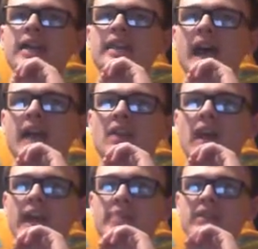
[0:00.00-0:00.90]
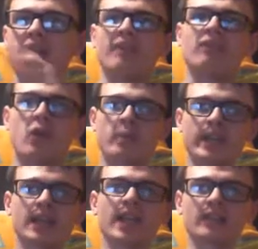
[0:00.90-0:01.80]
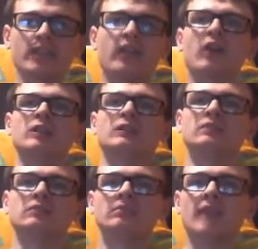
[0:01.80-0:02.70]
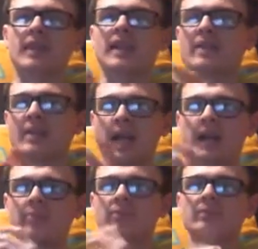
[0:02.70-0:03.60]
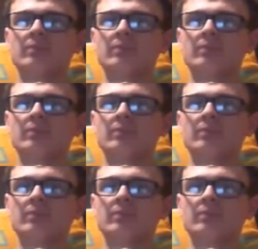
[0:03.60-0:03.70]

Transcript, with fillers: than a platform and collectathon at that time?